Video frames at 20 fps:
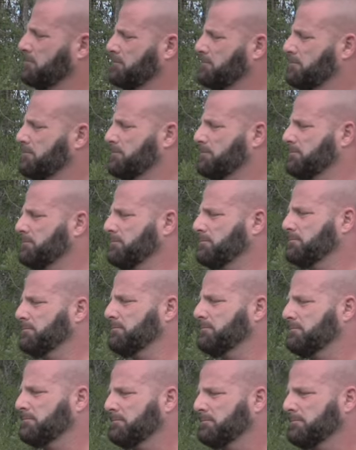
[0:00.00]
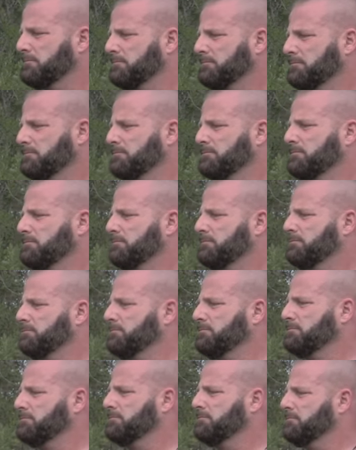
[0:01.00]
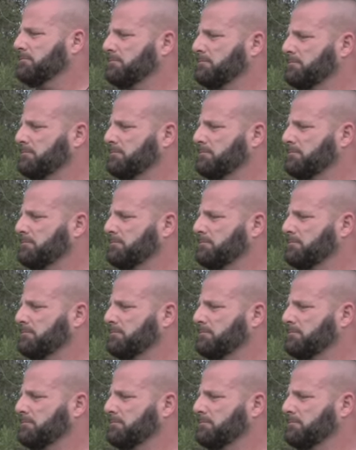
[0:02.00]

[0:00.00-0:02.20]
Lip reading: [no speech]